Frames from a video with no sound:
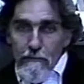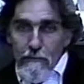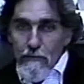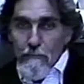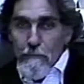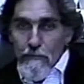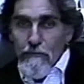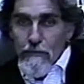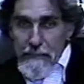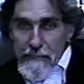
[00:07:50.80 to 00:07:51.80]
There
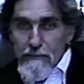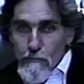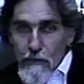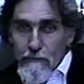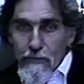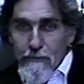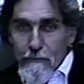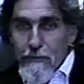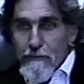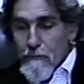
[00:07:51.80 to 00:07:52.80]
certainly isn't one right
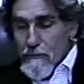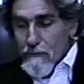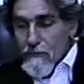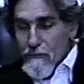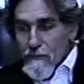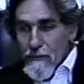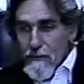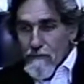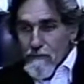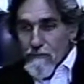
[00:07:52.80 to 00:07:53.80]
way and one wrong.
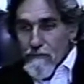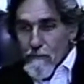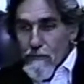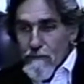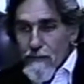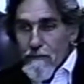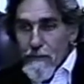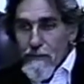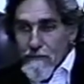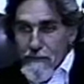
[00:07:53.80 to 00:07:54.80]
One right way
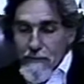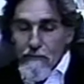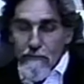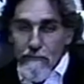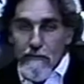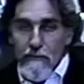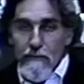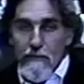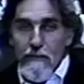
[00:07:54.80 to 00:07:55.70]
and everything else is wrong.